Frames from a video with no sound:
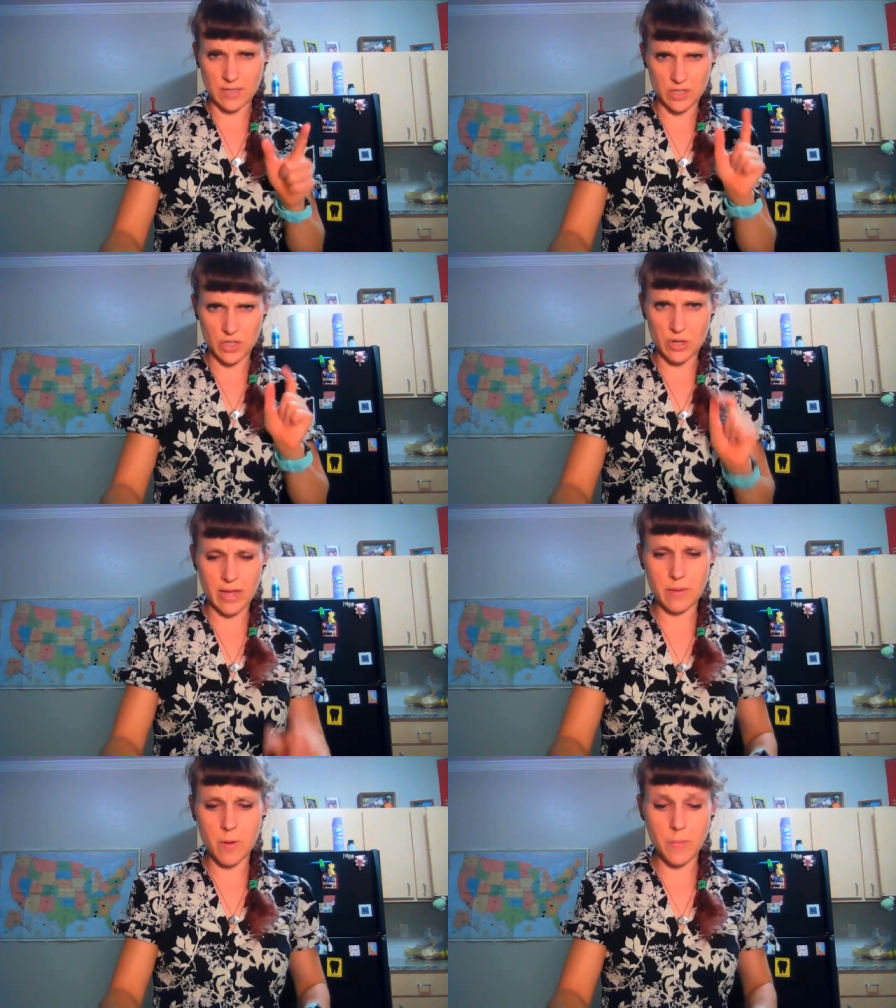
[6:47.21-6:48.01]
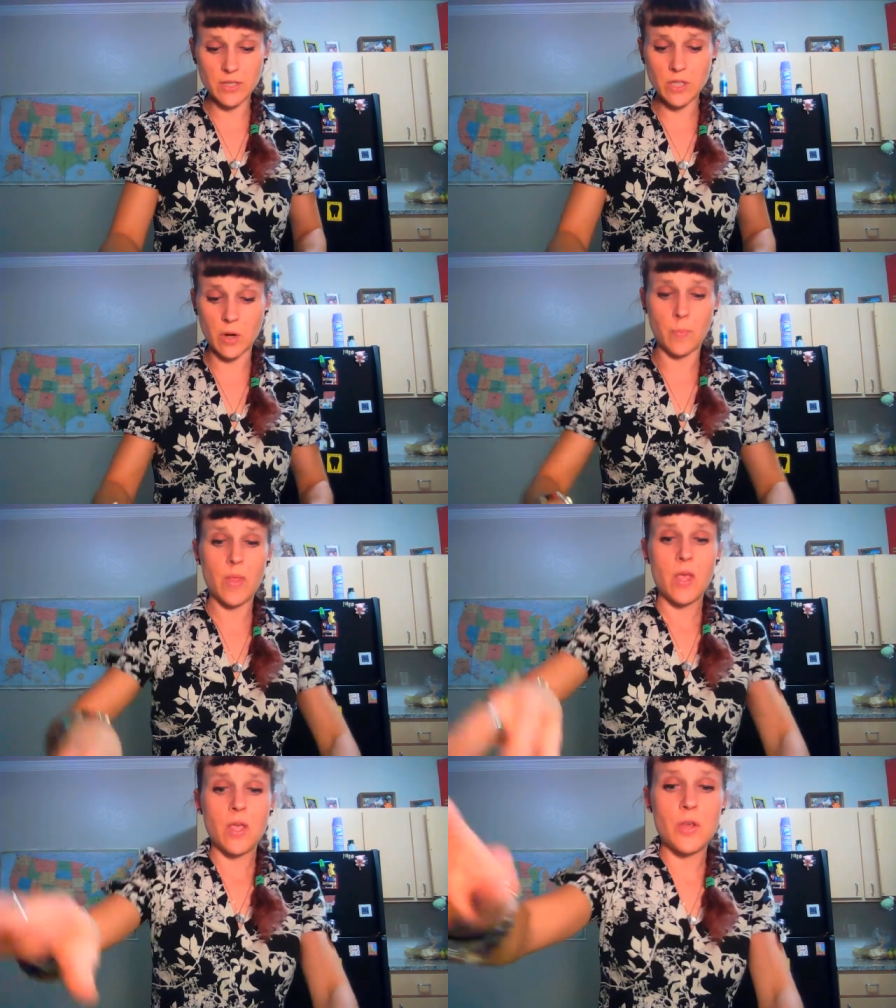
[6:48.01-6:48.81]
I'll show you that in a moment. So
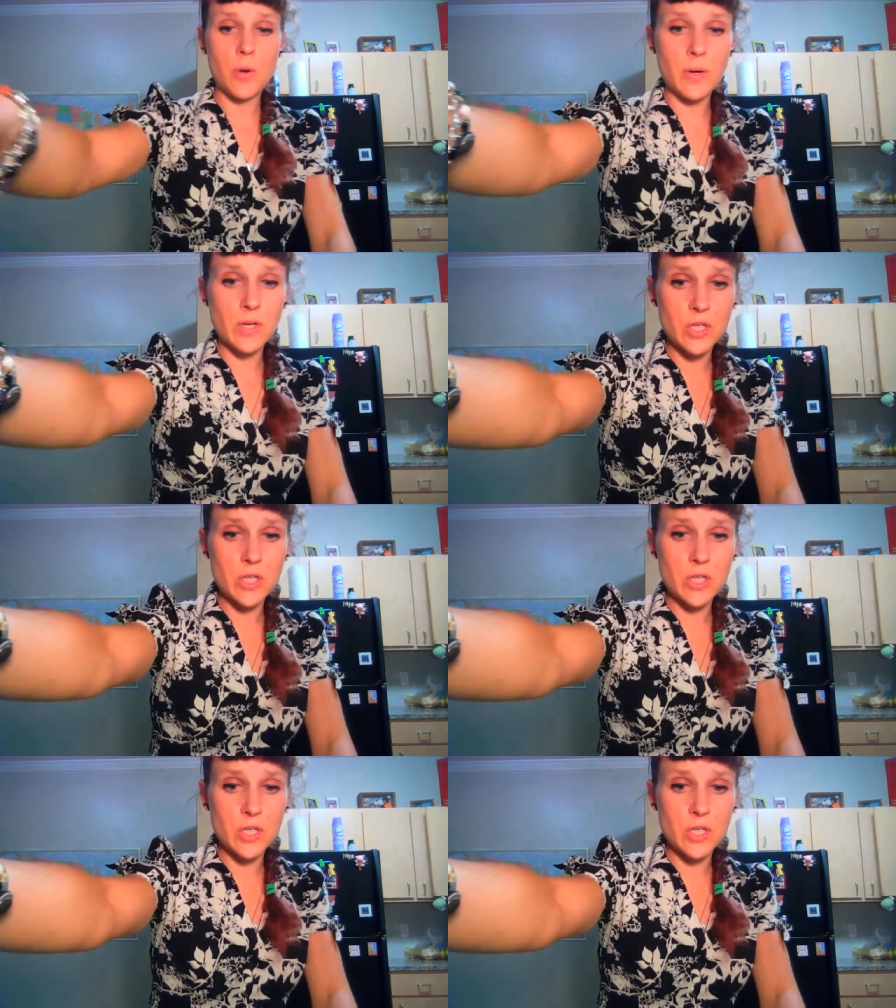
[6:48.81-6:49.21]
you're going